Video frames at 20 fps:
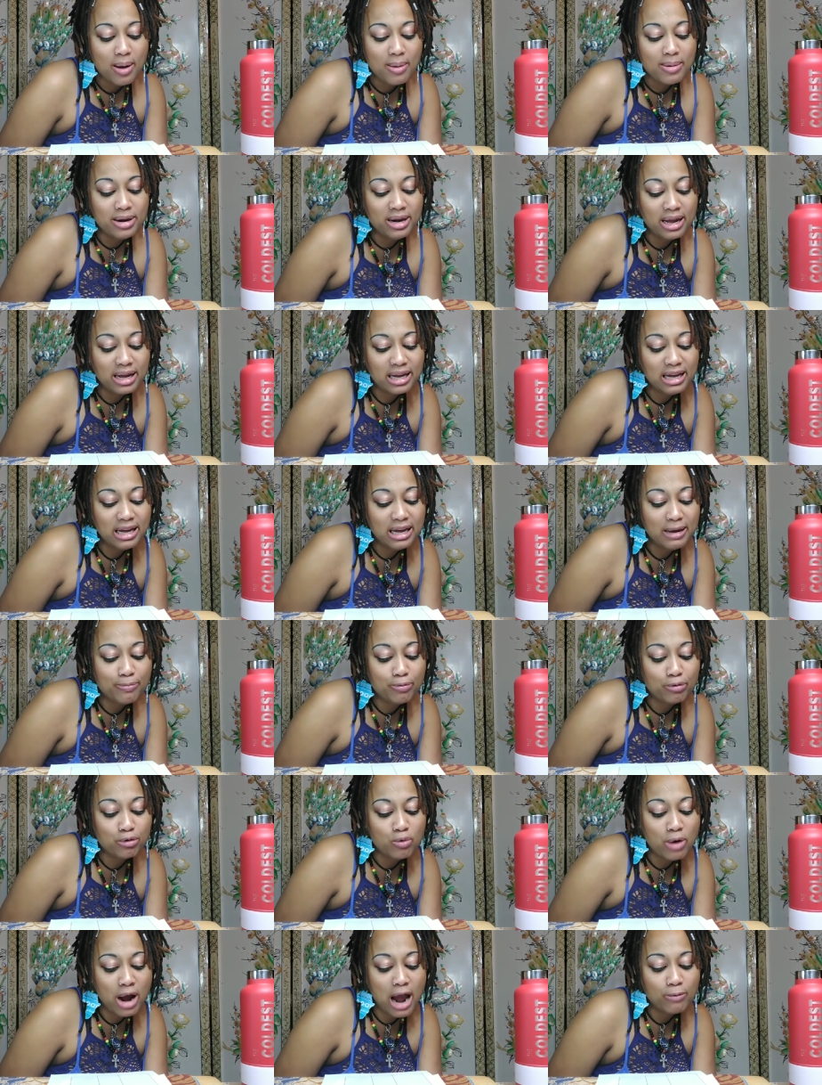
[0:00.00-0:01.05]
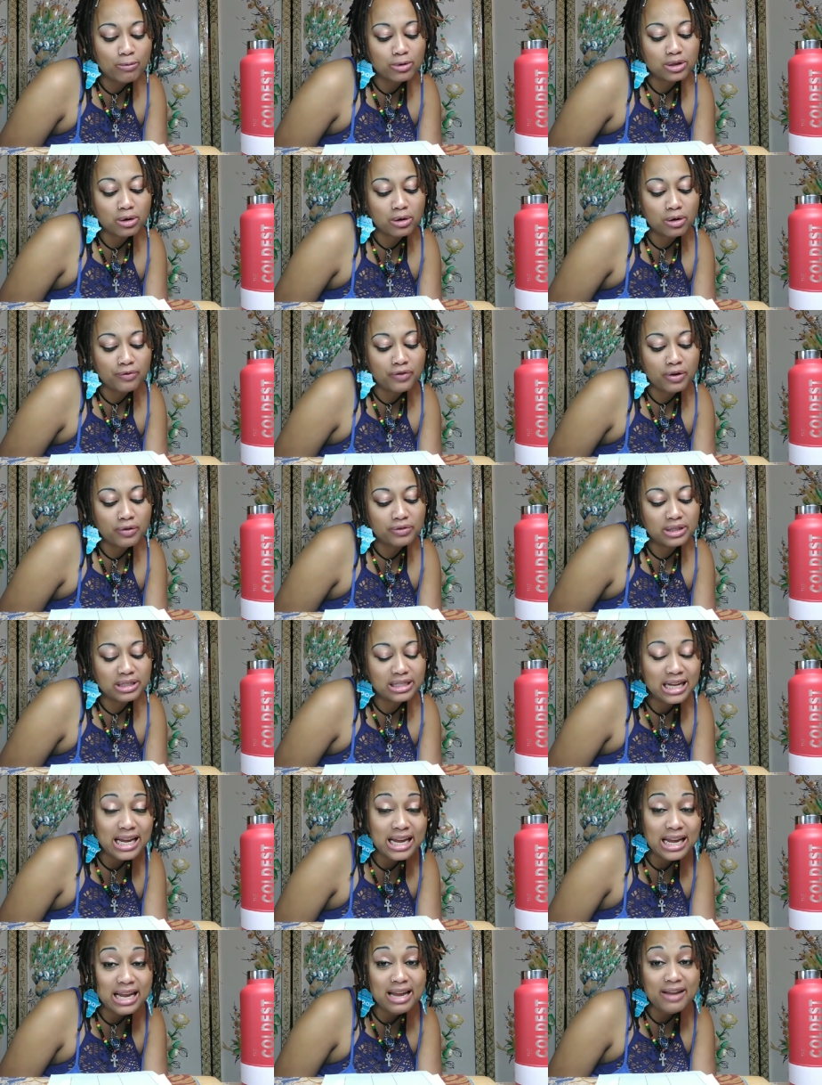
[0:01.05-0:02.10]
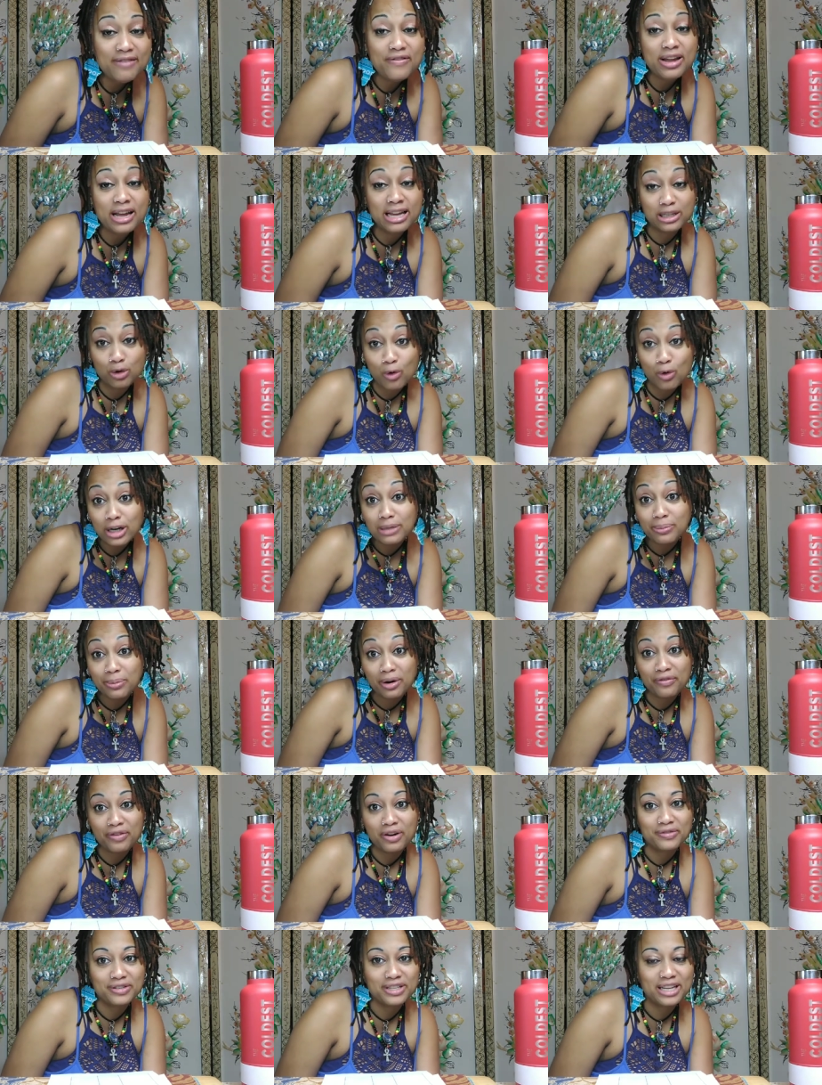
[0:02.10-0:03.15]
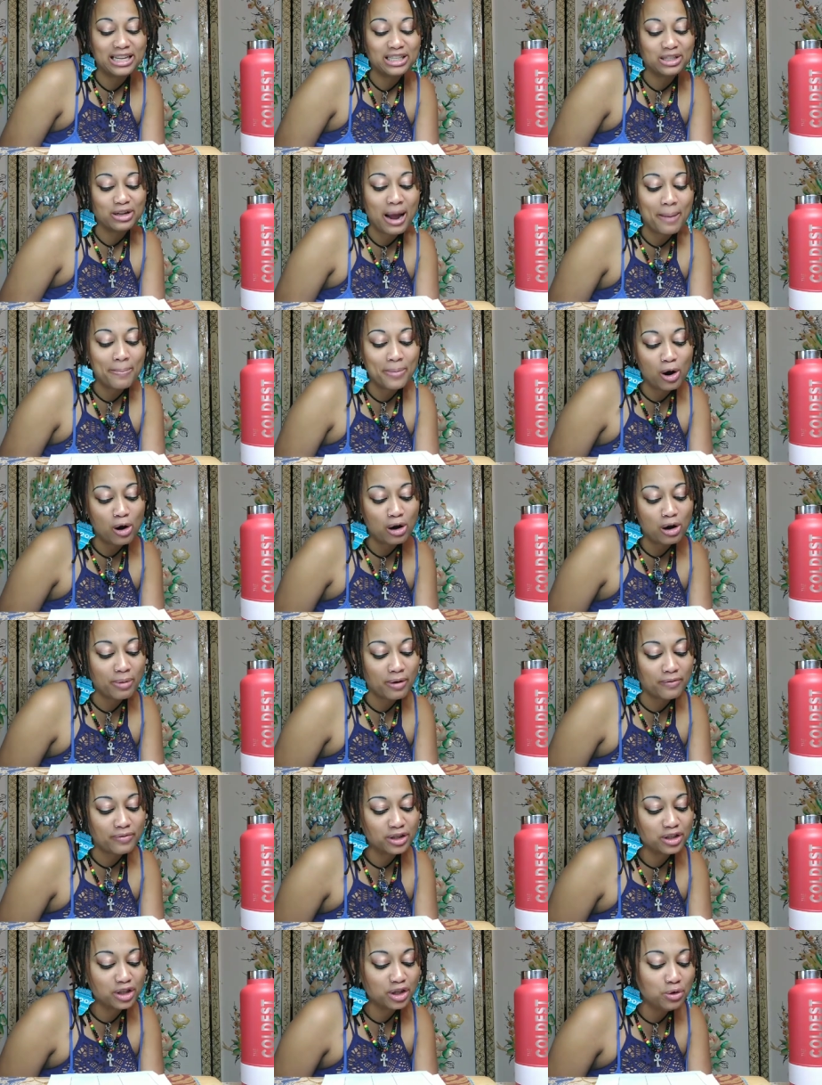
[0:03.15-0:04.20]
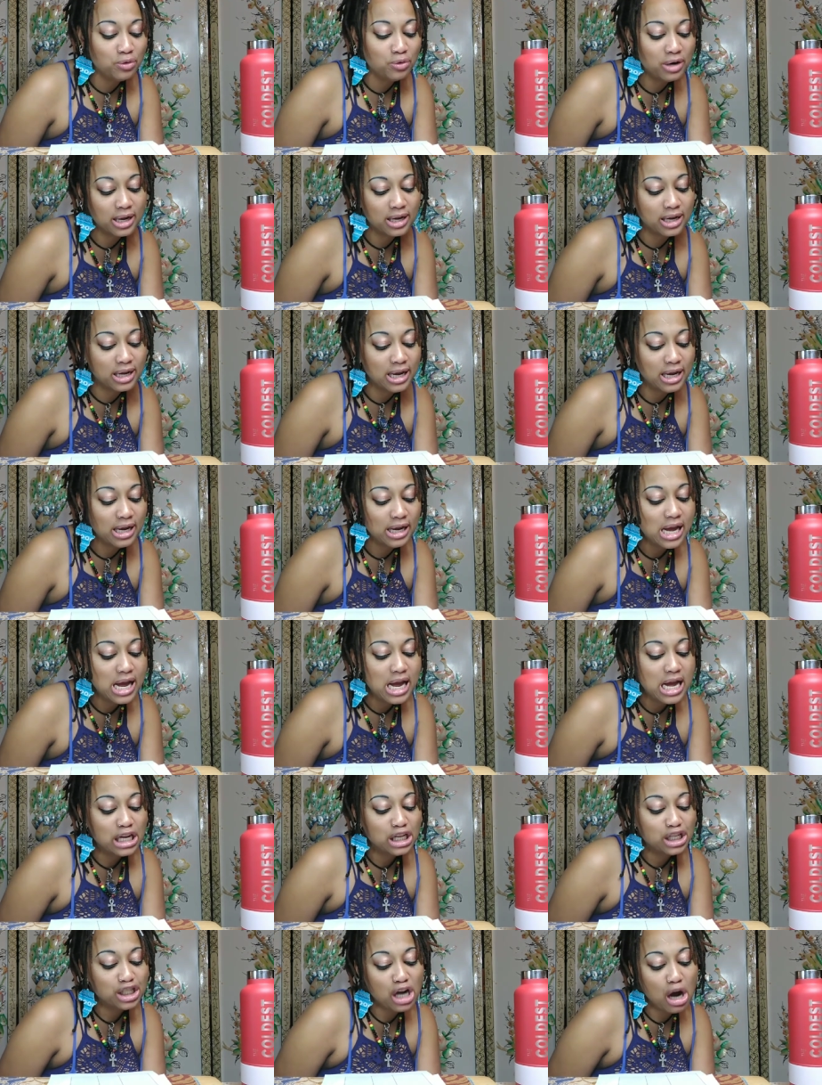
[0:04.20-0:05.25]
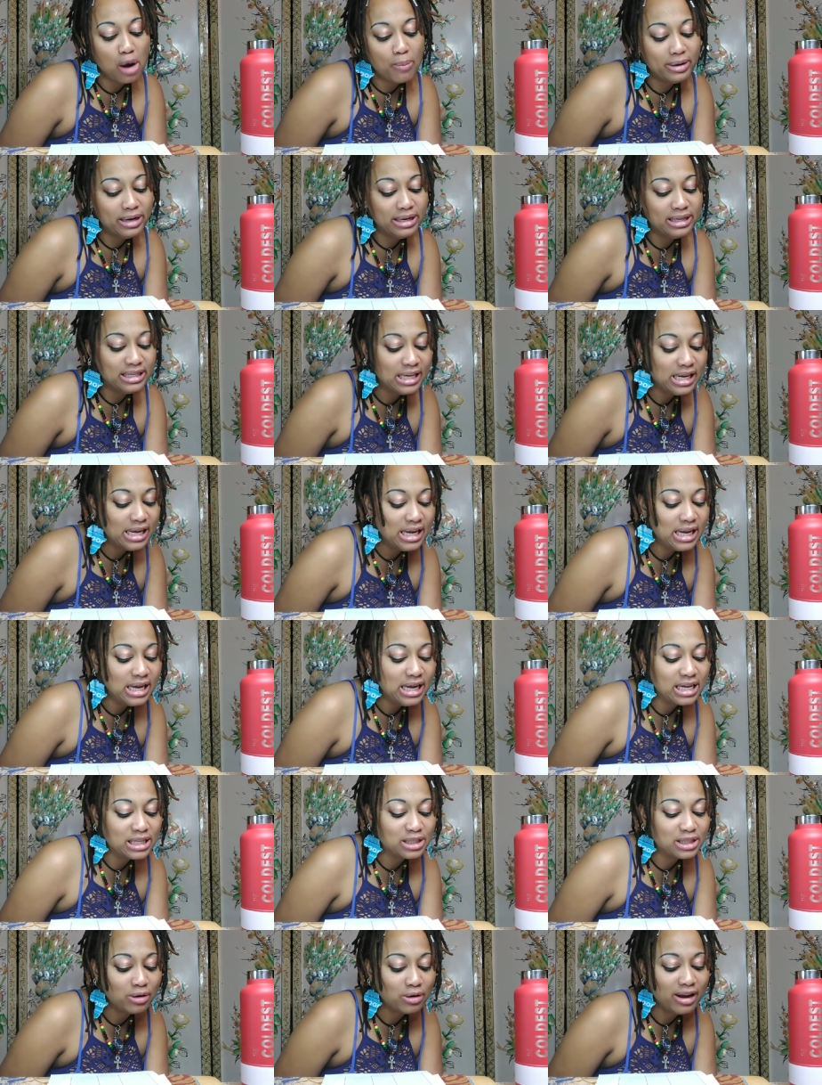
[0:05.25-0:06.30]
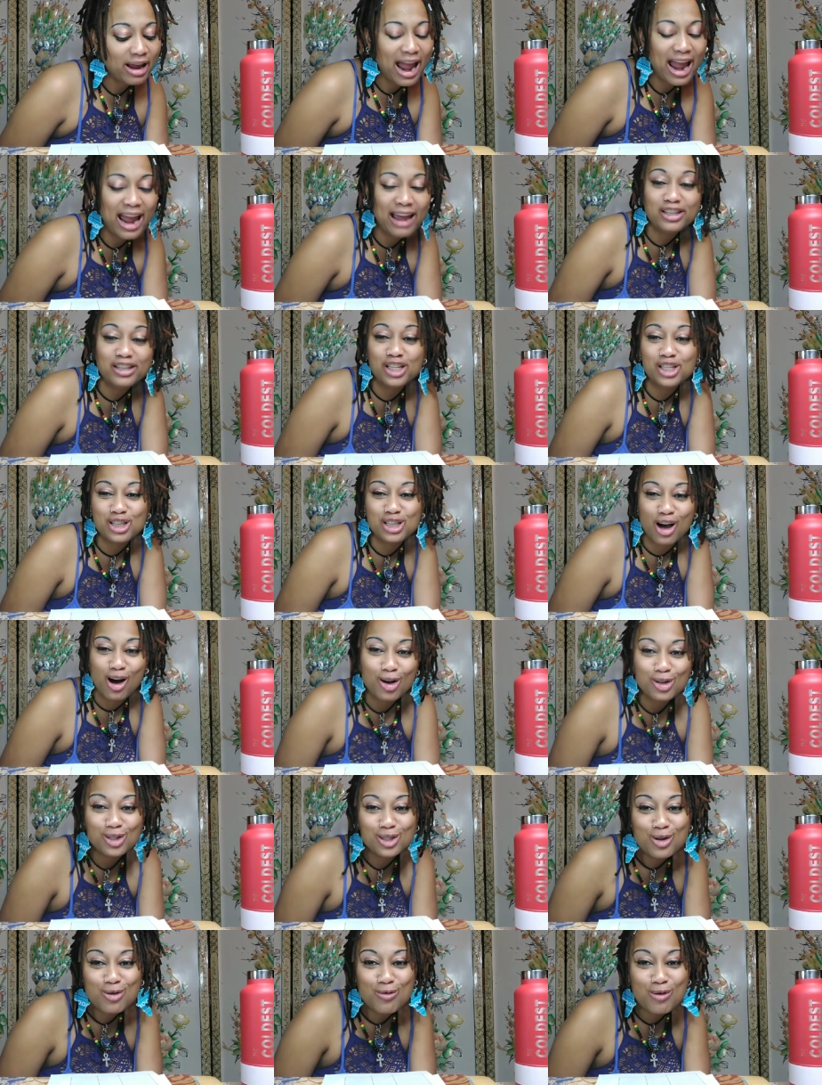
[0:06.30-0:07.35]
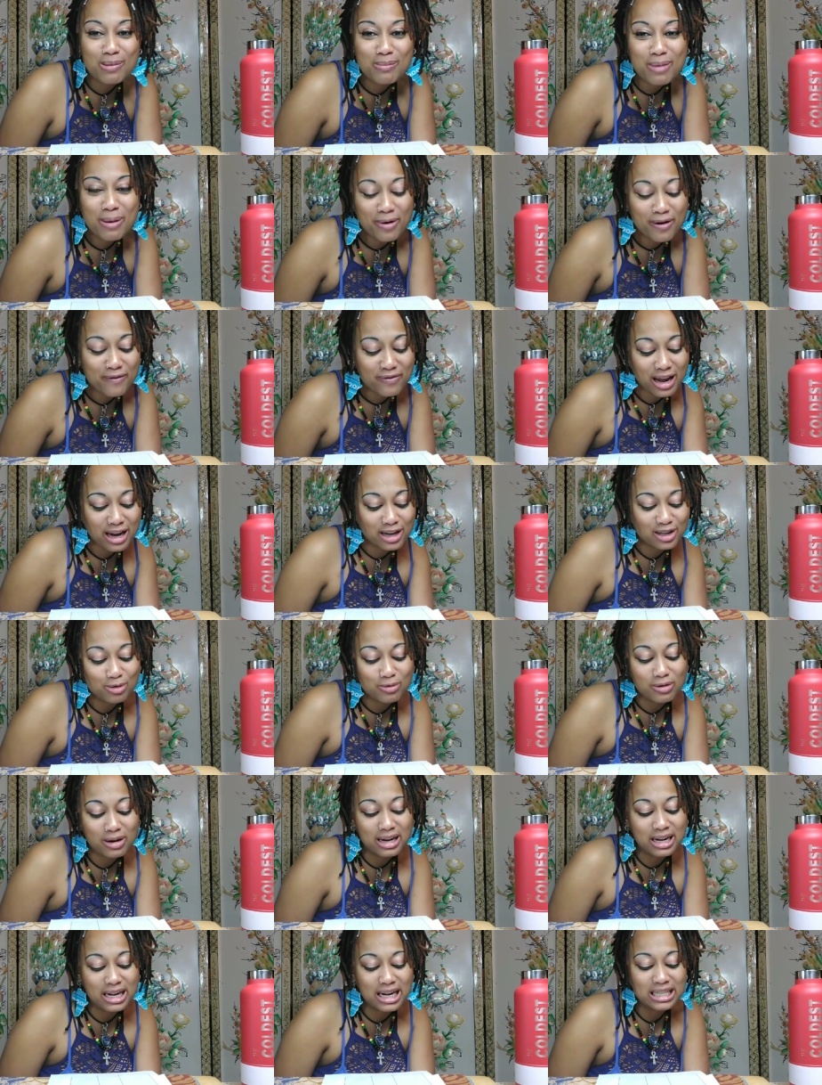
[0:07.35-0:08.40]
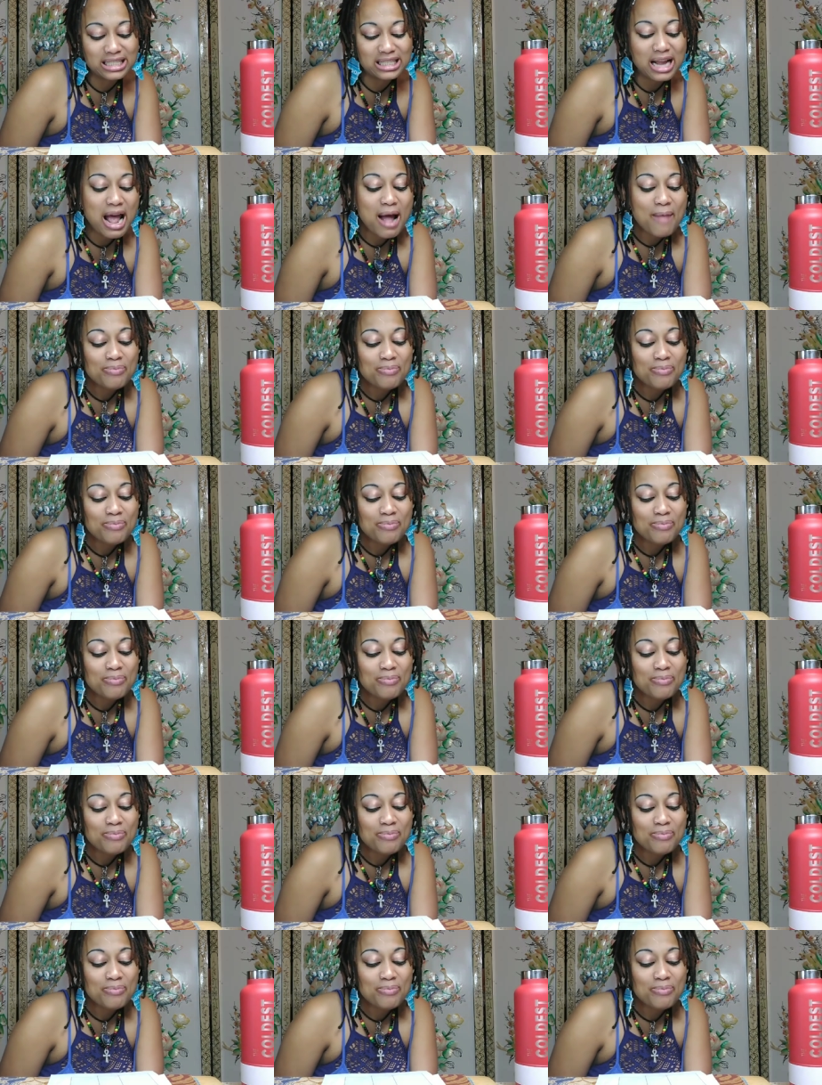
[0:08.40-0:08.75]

Nikki Pouet was on the 15th. Is going to be on the 15th, so happy early birthday to you, Nikki. Shelby D is on the 8th. She's also one of my birthday twins.